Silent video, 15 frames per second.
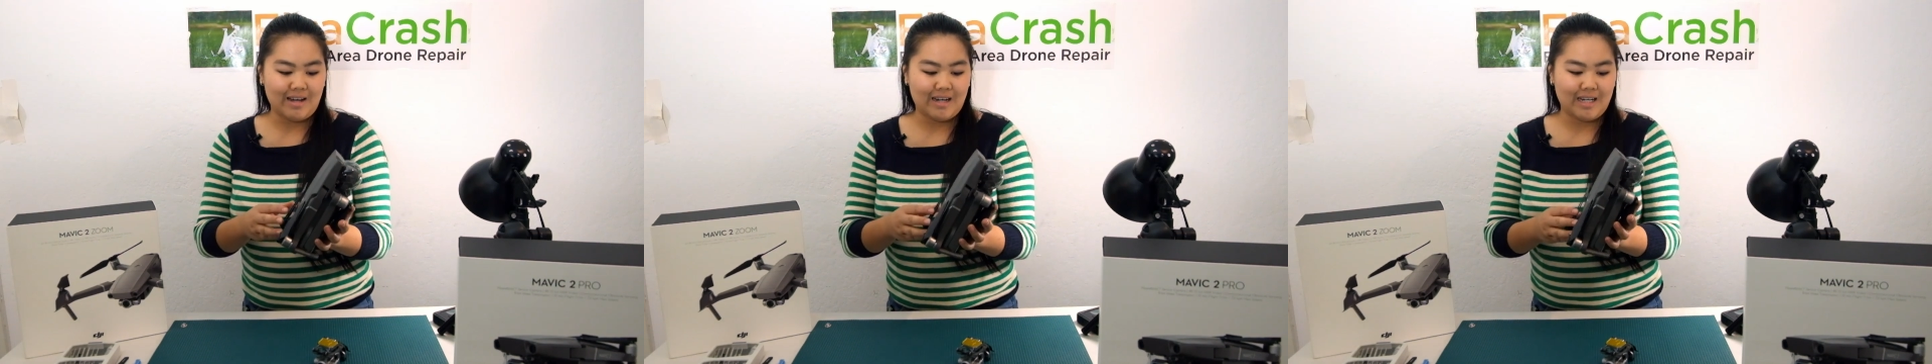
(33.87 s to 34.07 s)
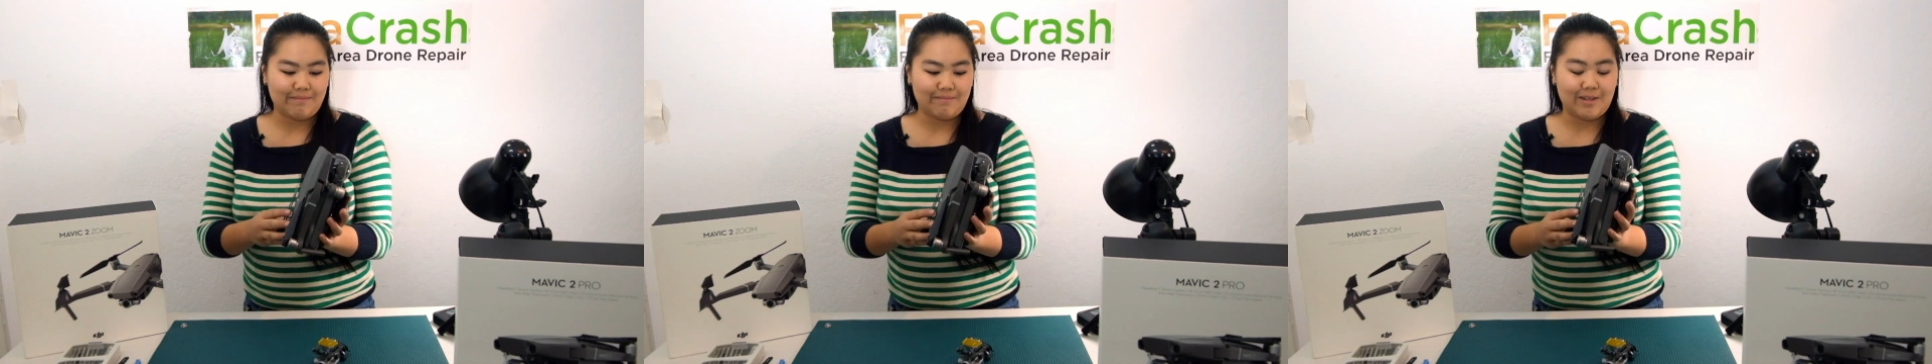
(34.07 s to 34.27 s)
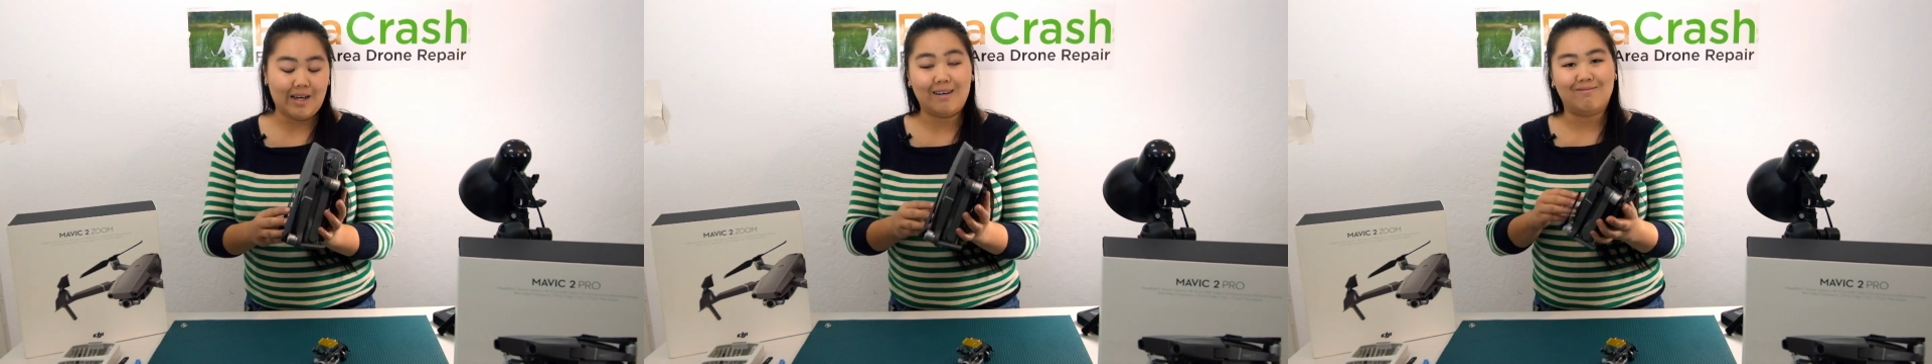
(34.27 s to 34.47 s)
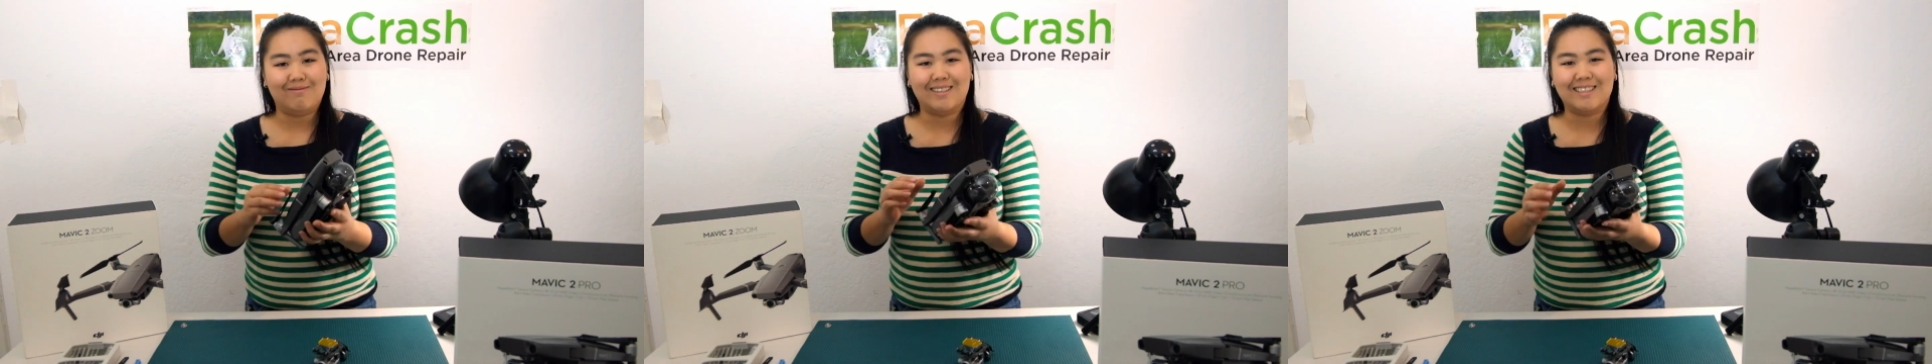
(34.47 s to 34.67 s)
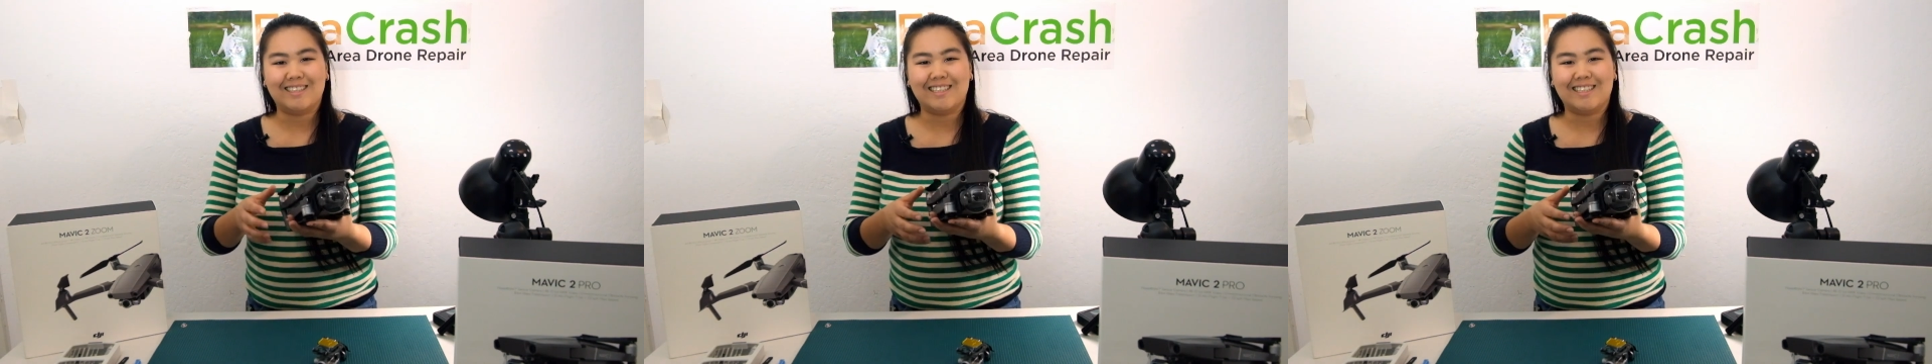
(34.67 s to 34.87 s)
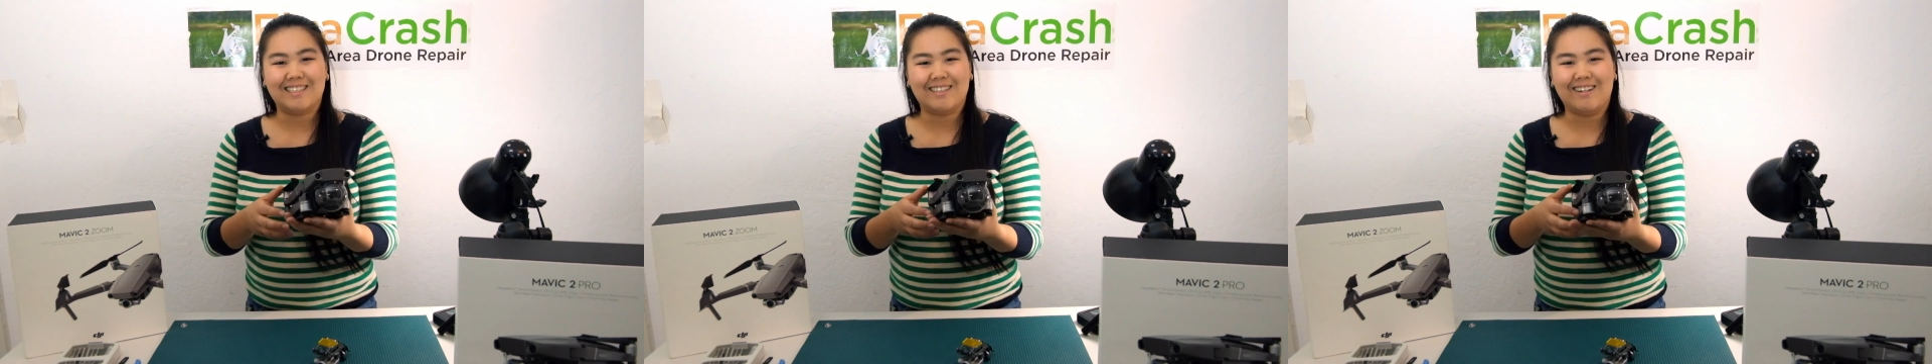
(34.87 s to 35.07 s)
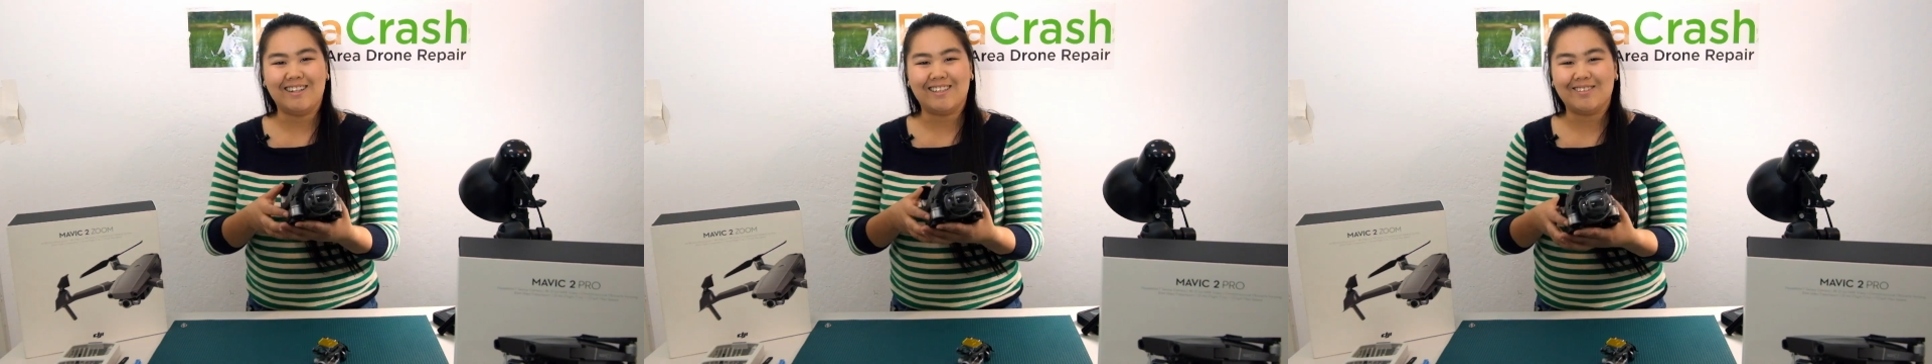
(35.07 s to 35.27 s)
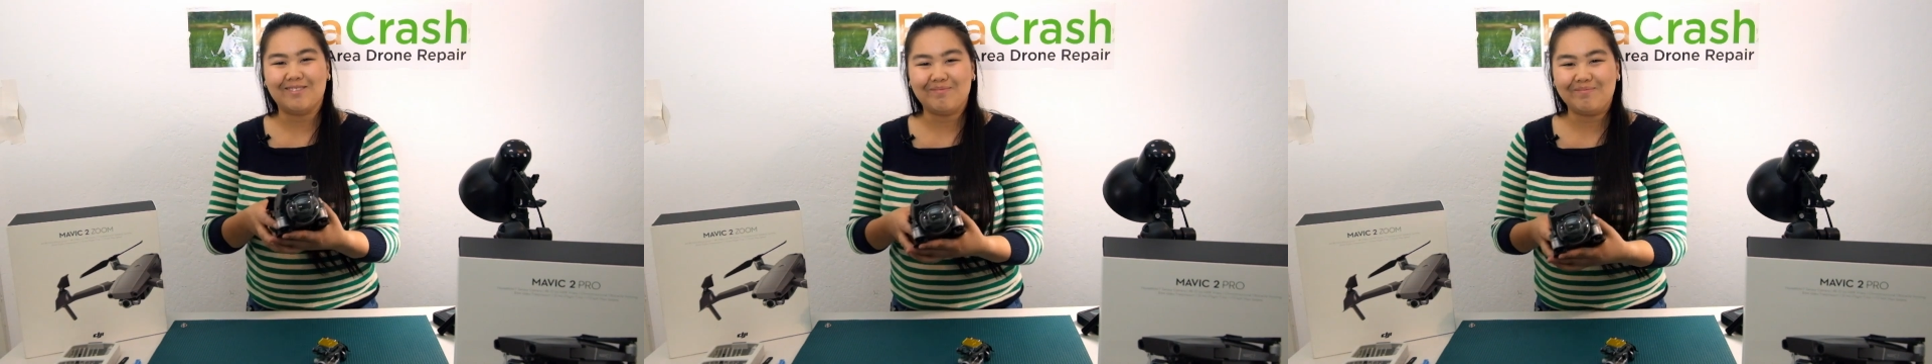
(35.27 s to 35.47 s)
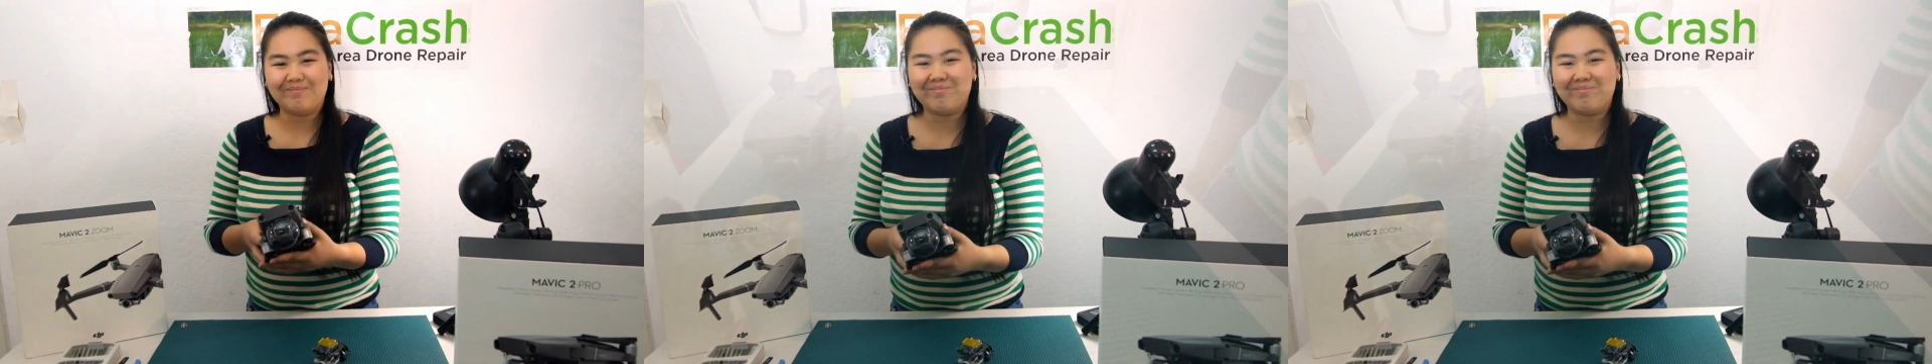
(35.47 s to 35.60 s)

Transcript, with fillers: Um, yeah, let's get started.